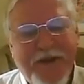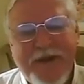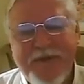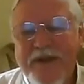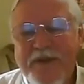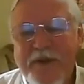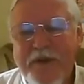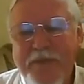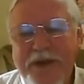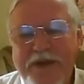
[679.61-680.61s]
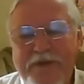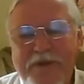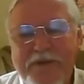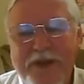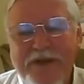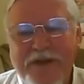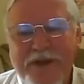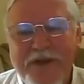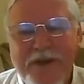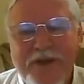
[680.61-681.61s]
to it. There are many of you friends
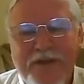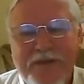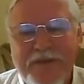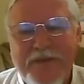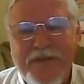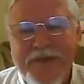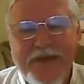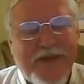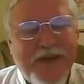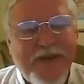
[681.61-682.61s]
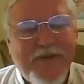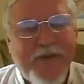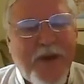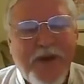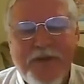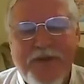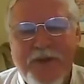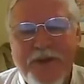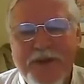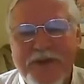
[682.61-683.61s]
here that are listening from all over the
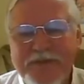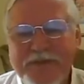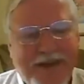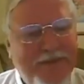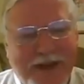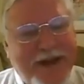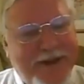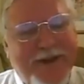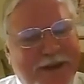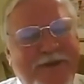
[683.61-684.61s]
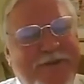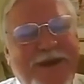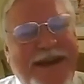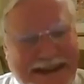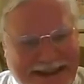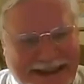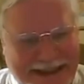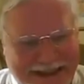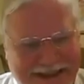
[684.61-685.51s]
world. I'm not looking for anything.